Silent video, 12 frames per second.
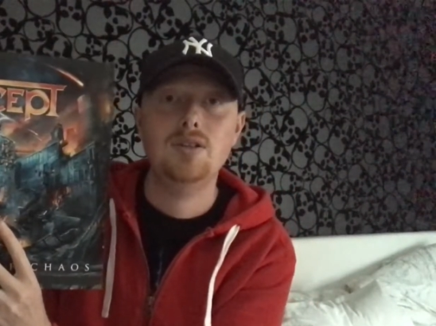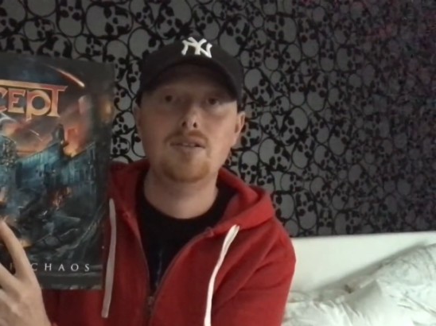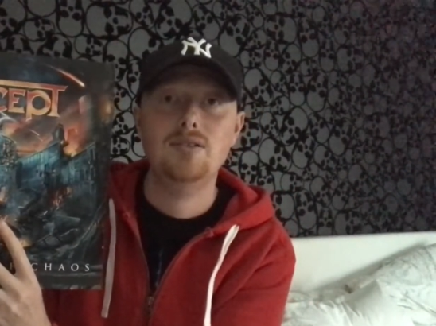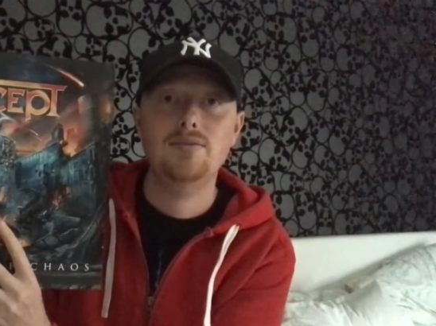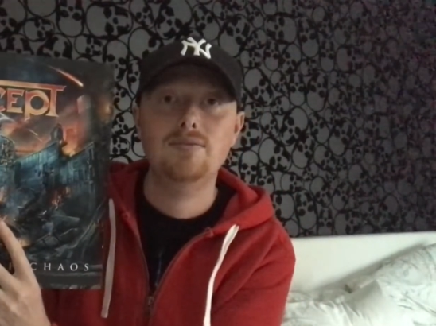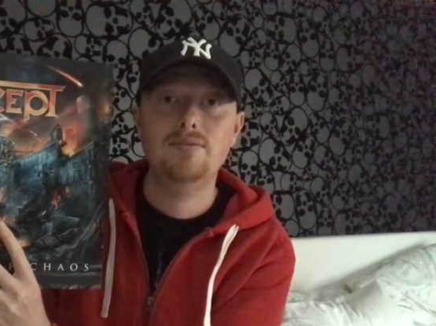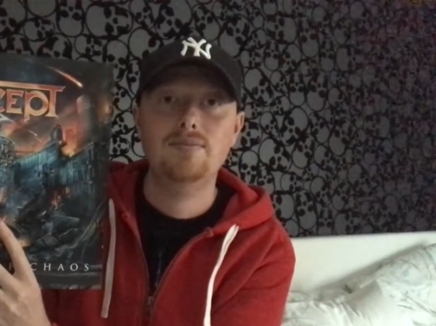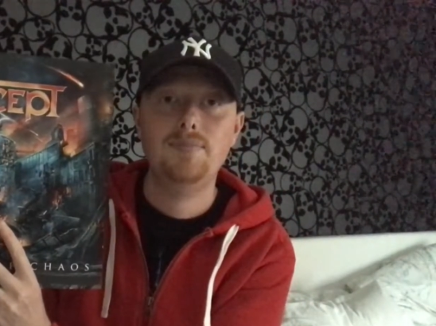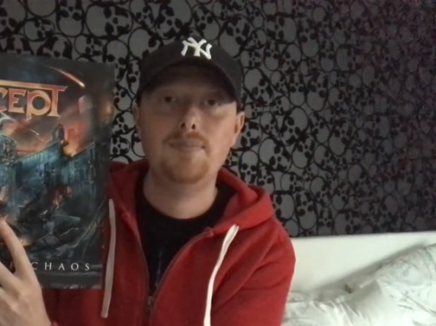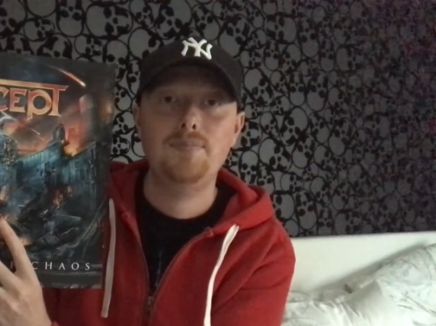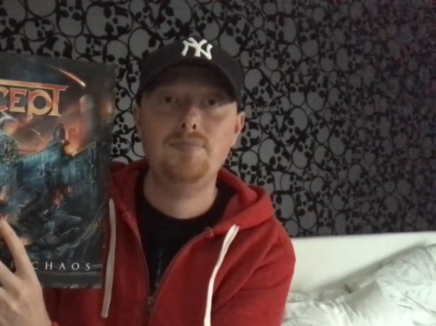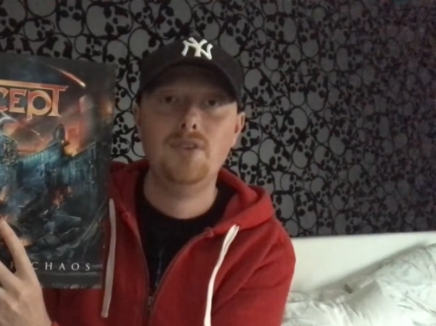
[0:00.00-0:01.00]

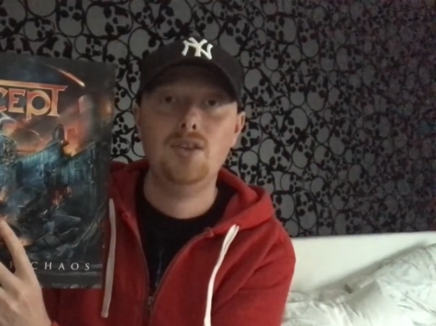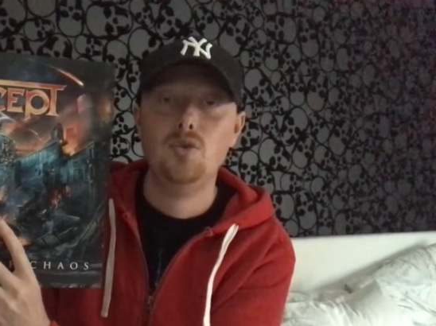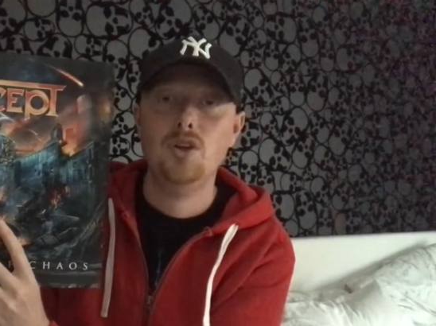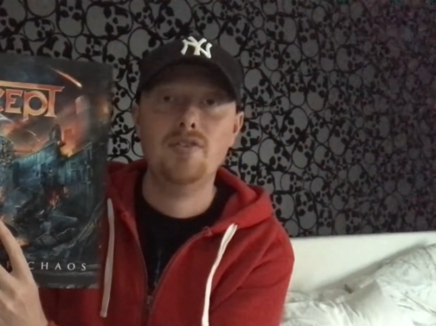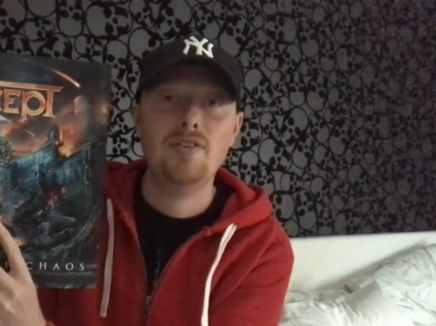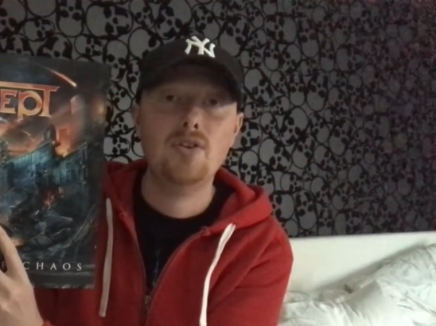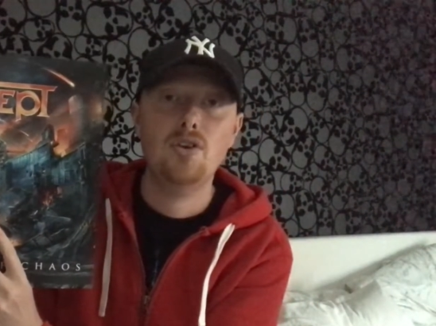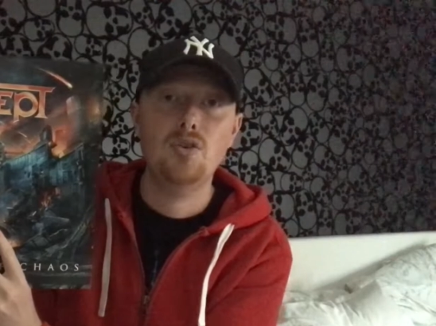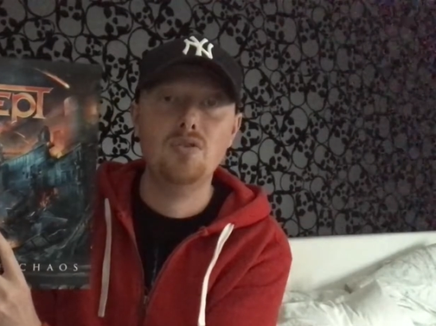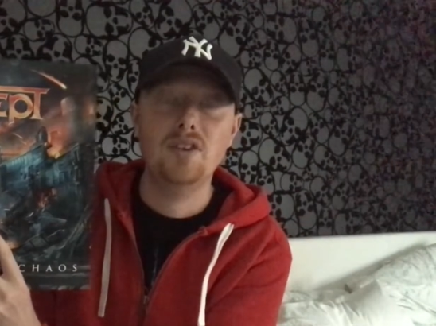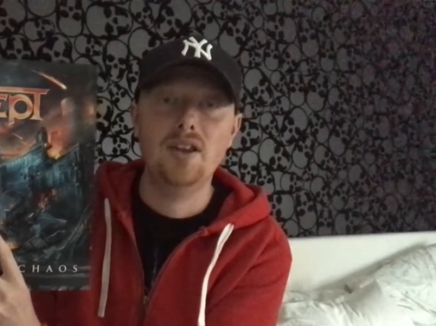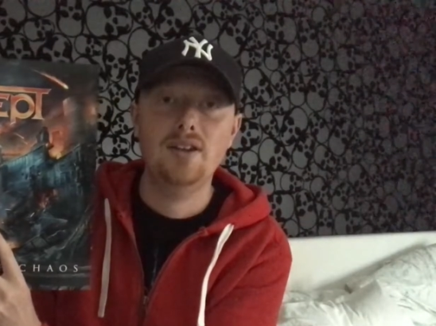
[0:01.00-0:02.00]
I don't think I've ever gone
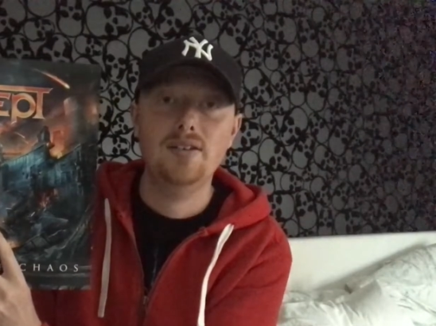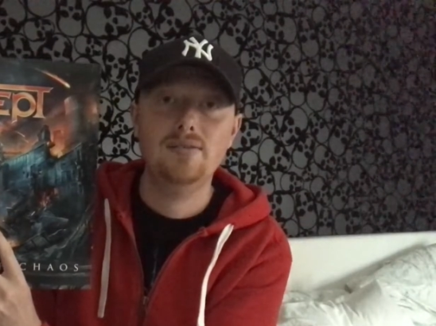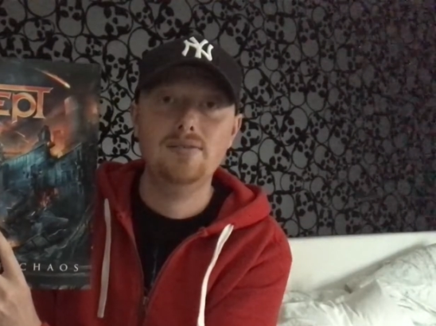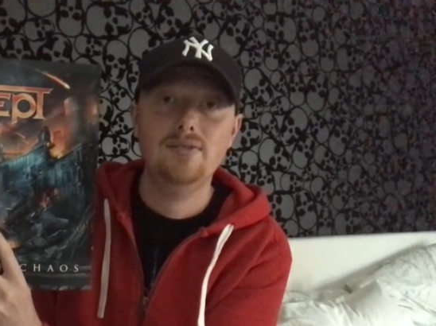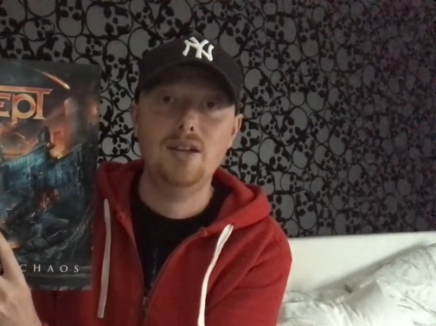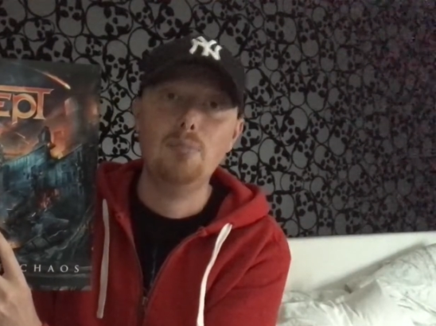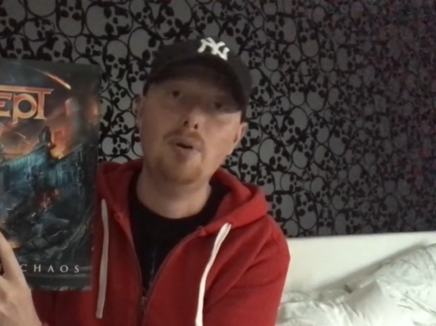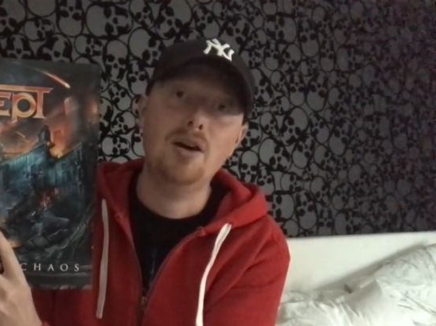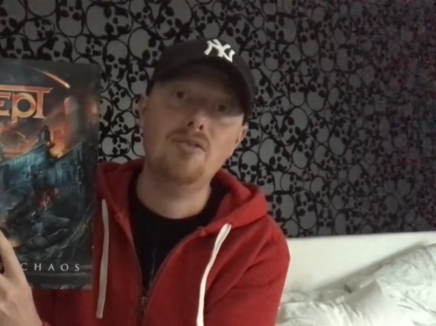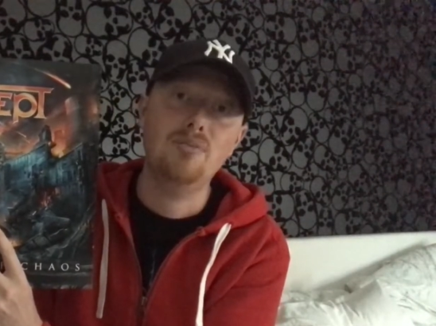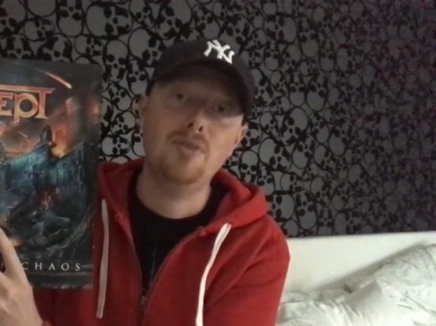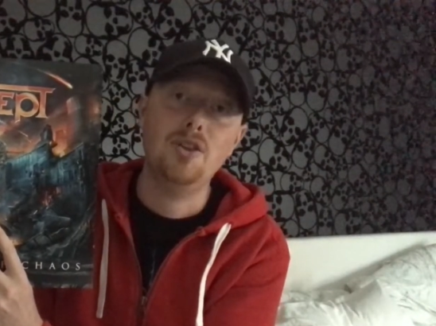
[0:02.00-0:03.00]
over that,
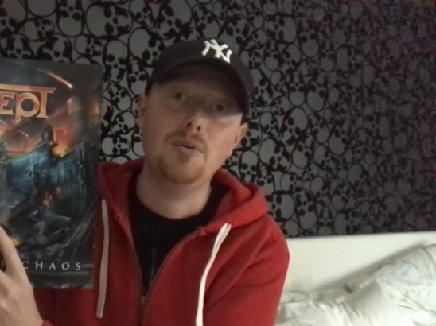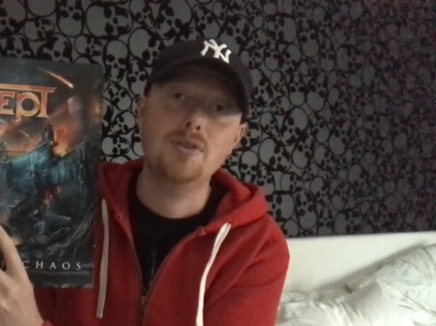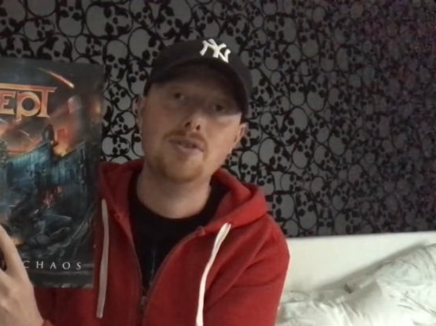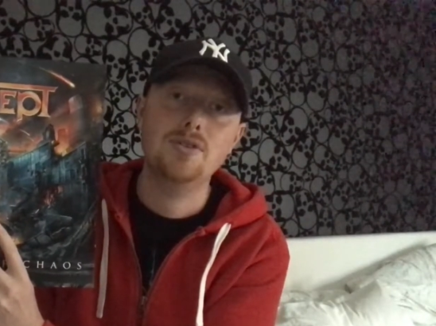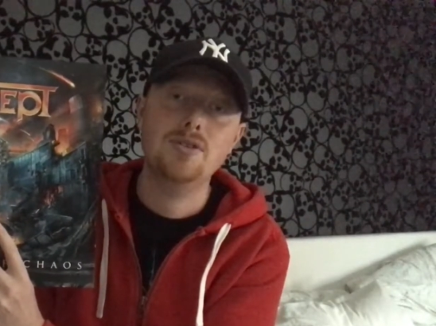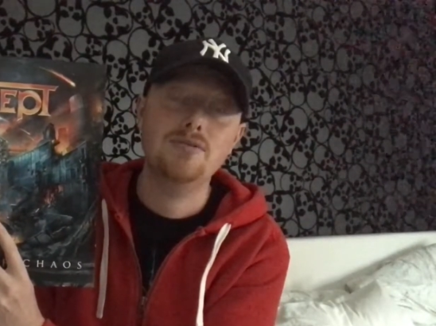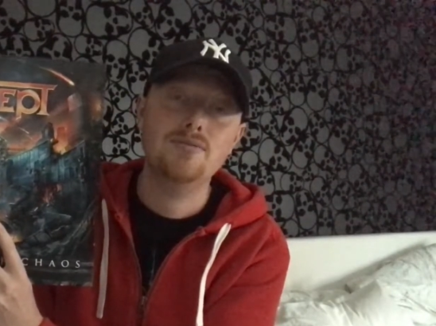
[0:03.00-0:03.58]
apart from the other ones.